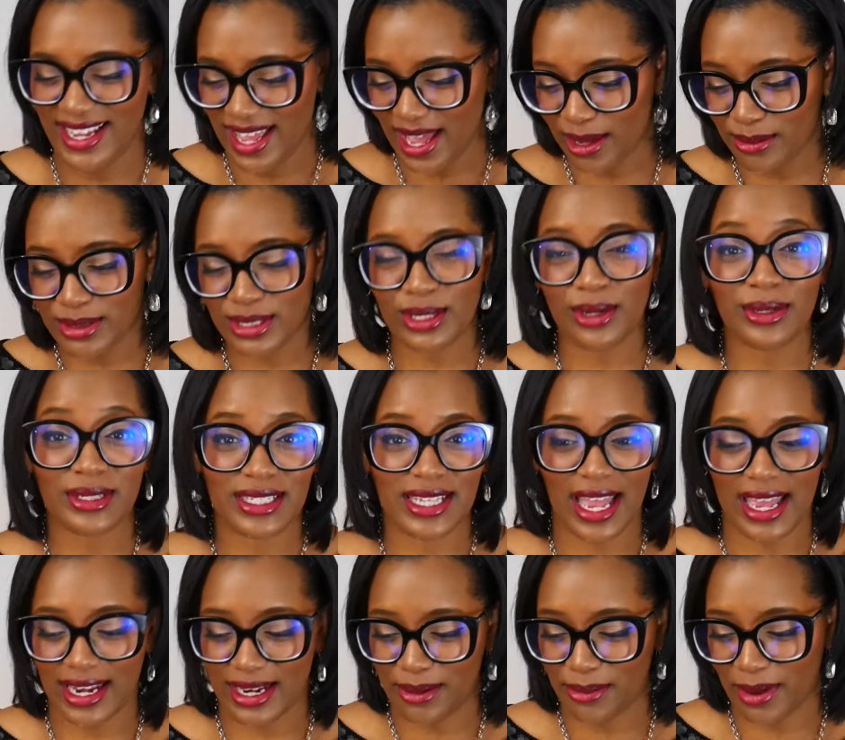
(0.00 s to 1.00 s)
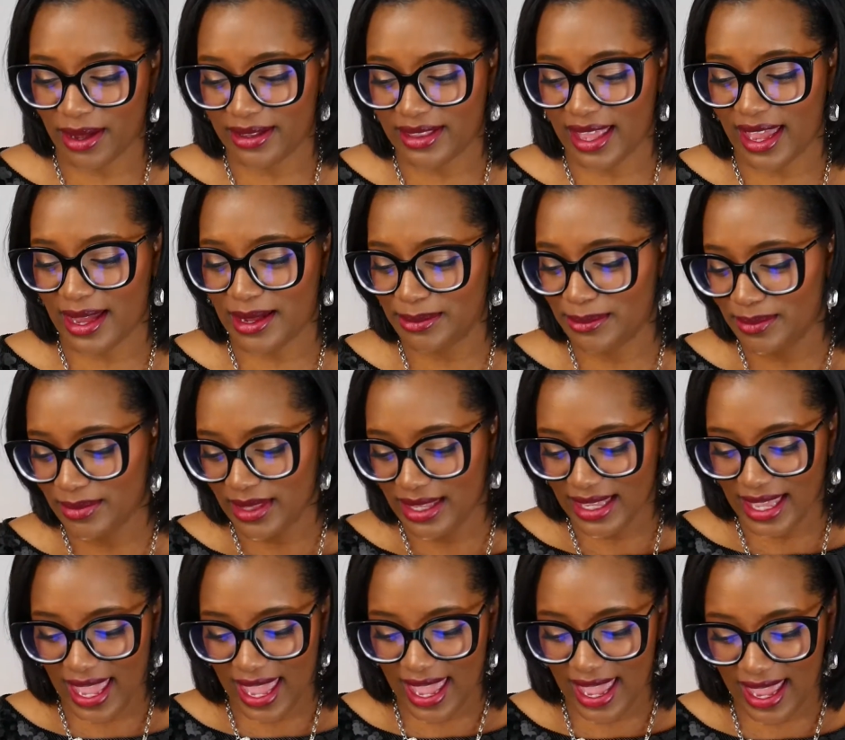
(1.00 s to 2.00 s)
I'm so excited about that.
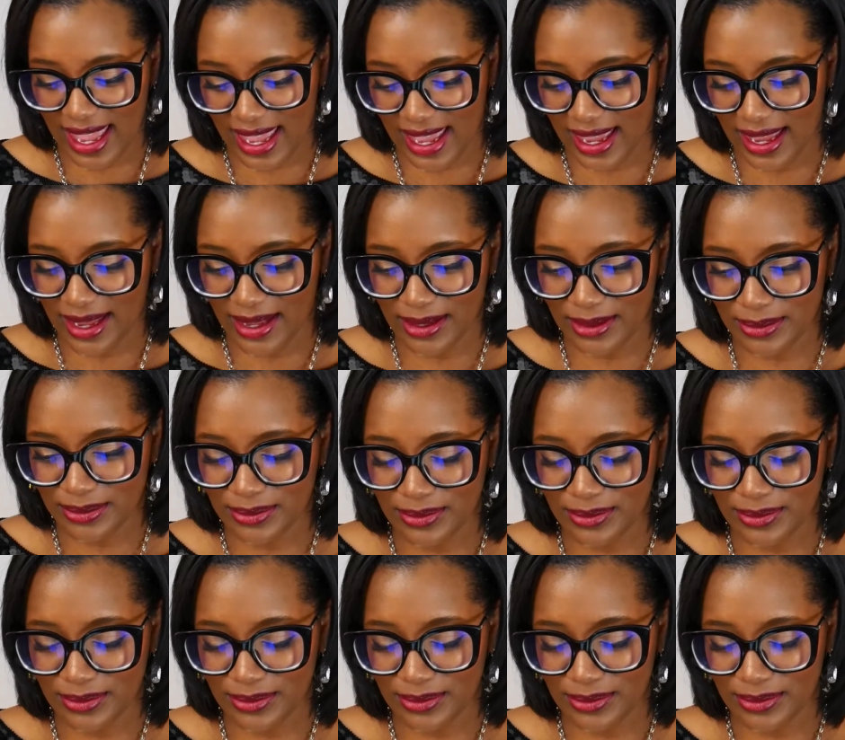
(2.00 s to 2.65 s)
Yay!